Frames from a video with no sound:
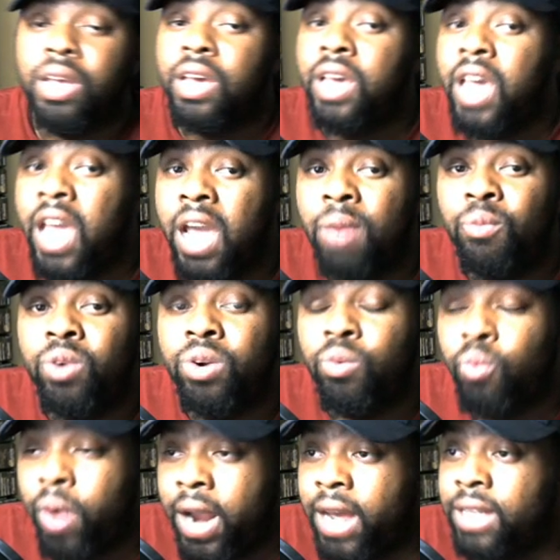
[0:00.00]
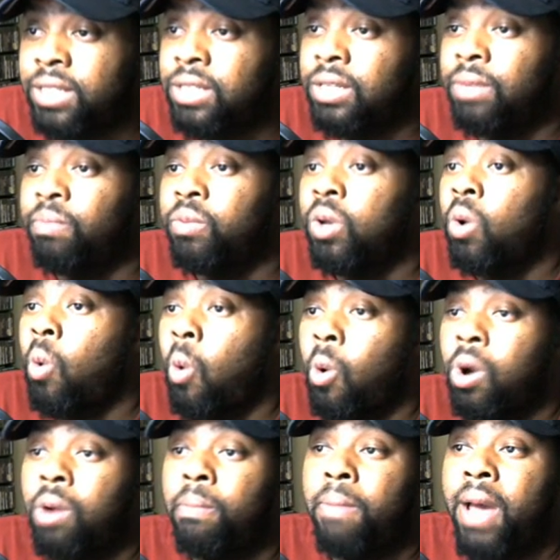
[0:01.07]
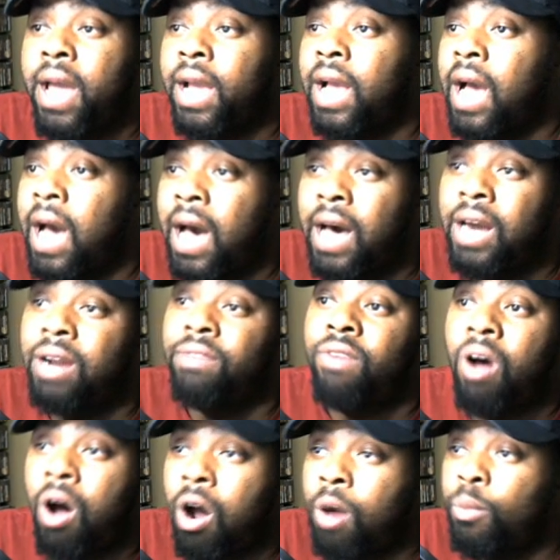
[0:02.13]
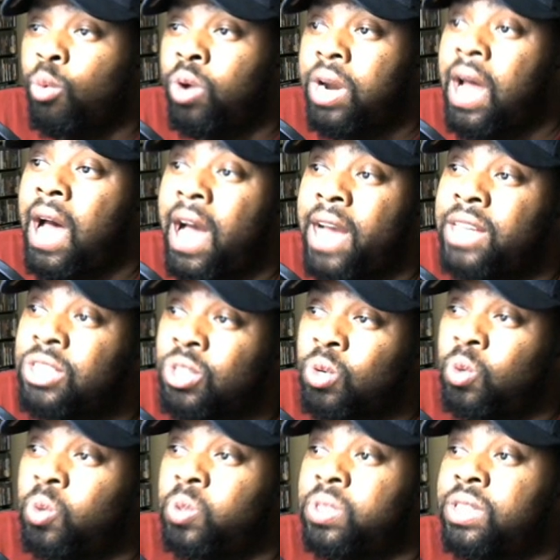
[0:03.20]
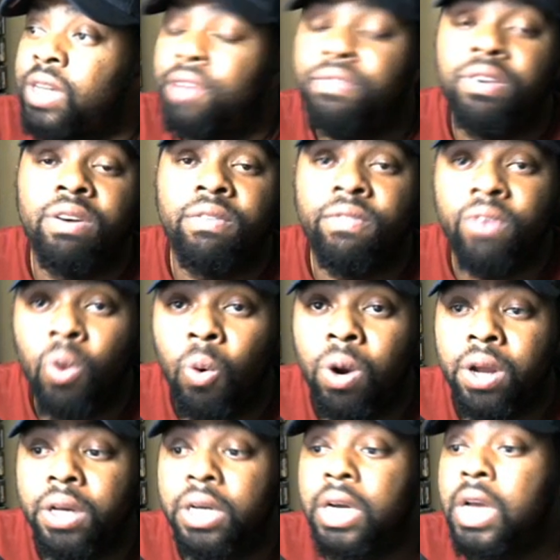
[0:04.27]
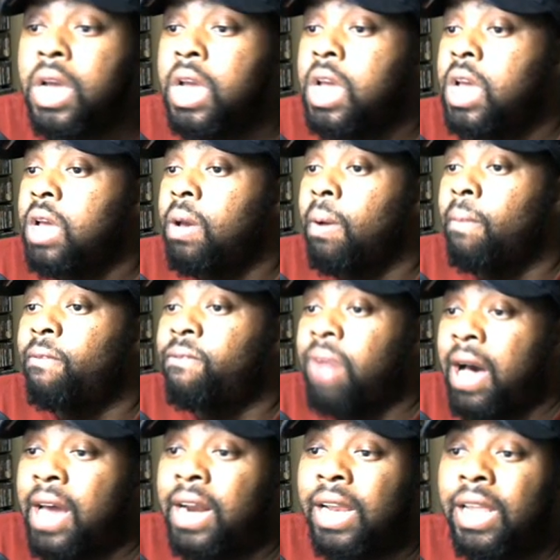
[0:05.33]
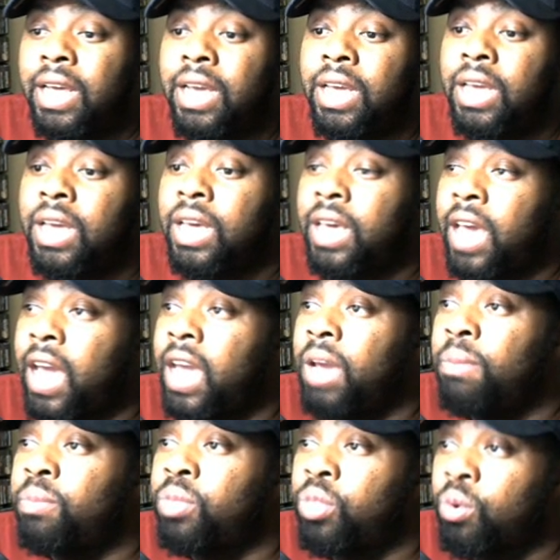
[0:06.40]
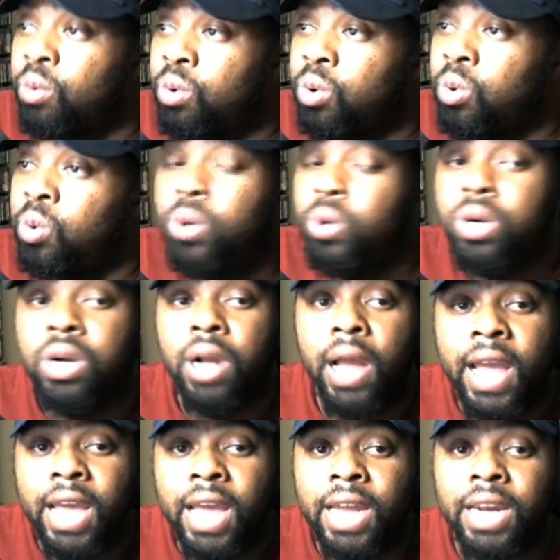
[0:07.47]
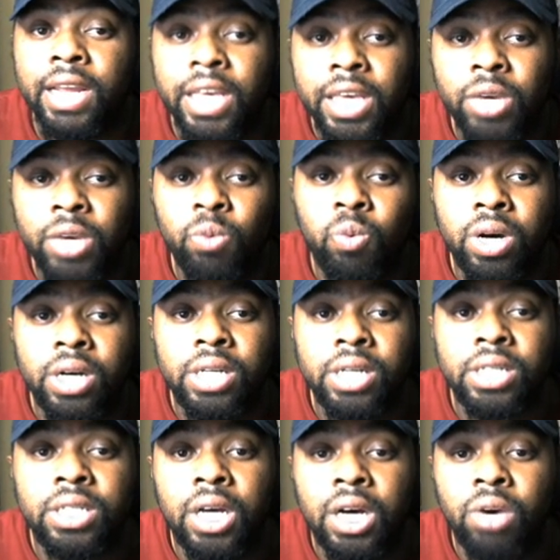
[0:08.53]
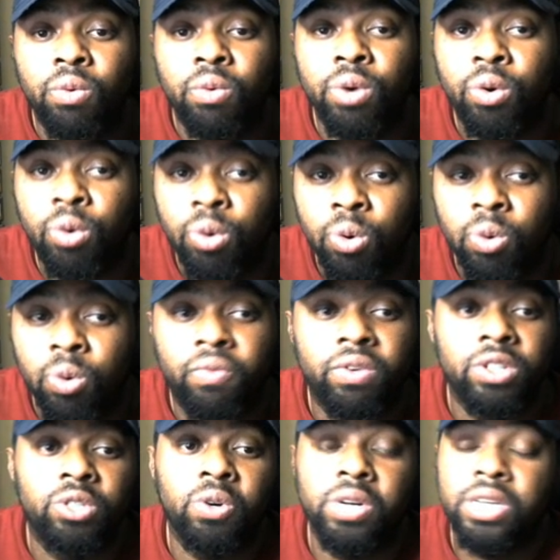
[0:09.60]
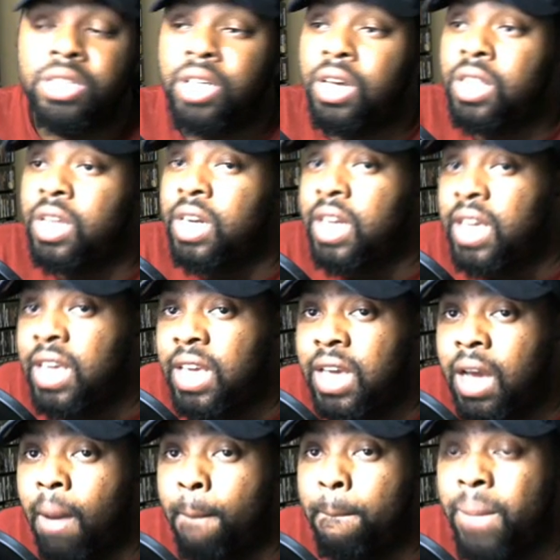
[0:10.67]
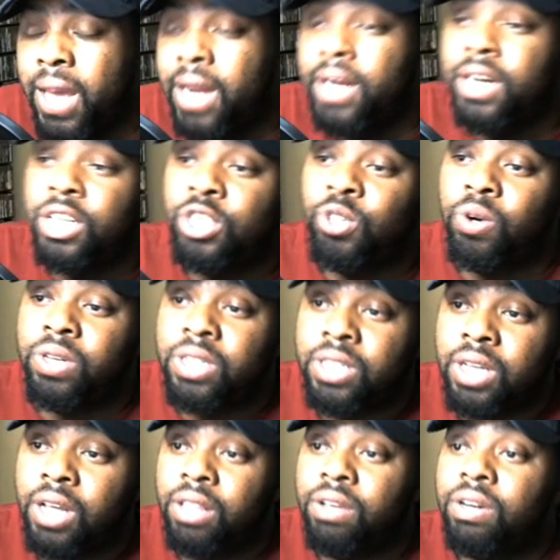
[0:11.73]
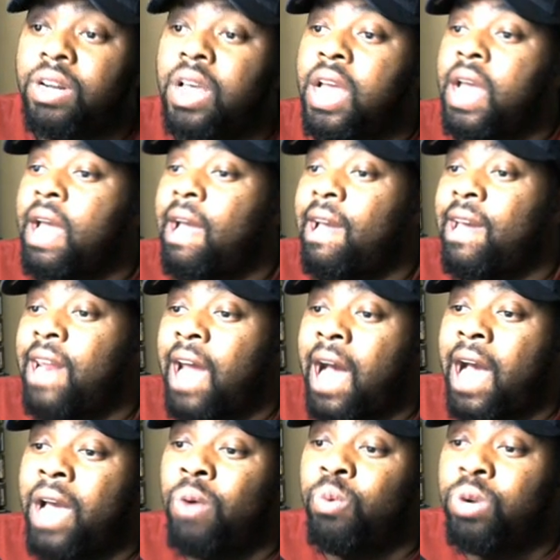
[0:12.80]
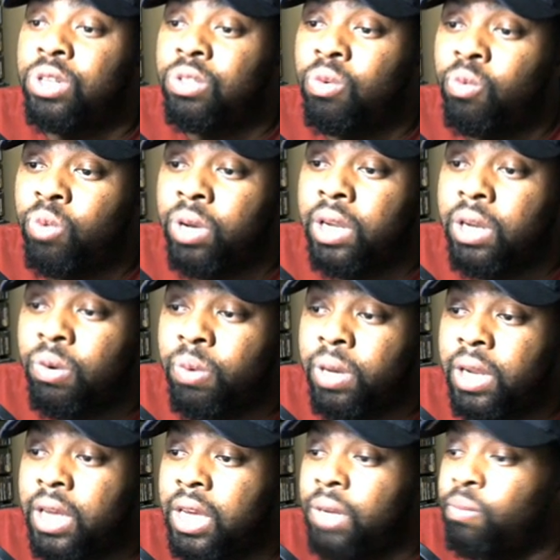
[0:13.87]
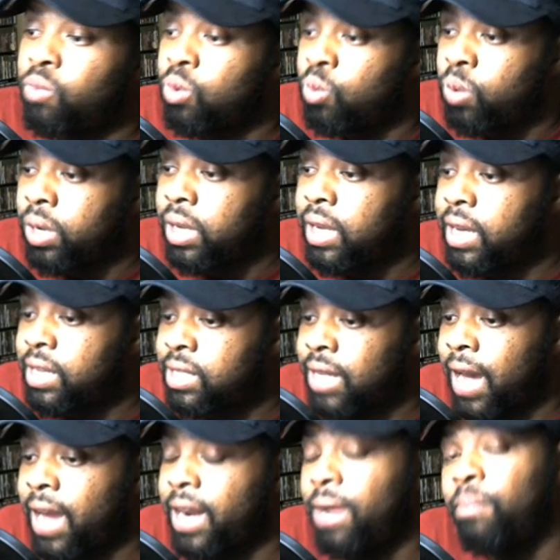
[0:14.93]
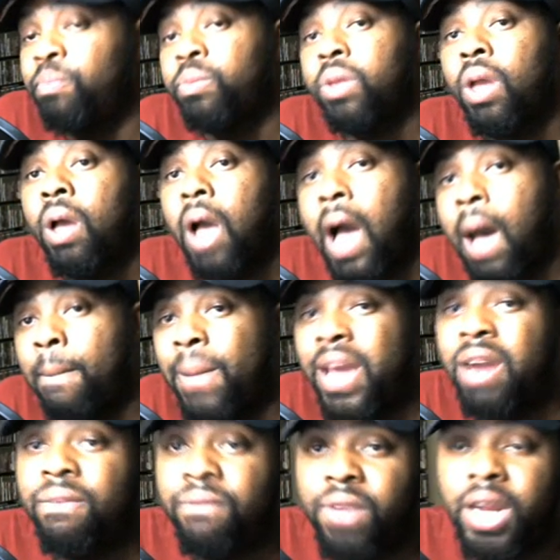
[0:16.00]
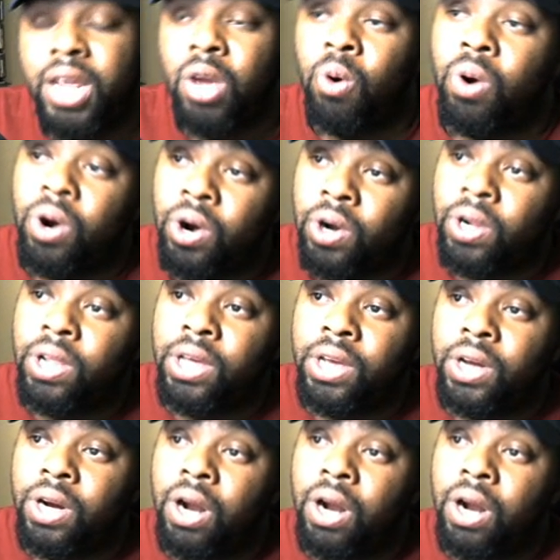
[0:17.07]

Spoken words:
Cameron Ransom, quarterback out of Armwood High School, Sefner, Florida, finally came through, and he was a recruit for Georgia Southern. He committed to Georgia Southern, and I was really, really, really excited. I made a video earlier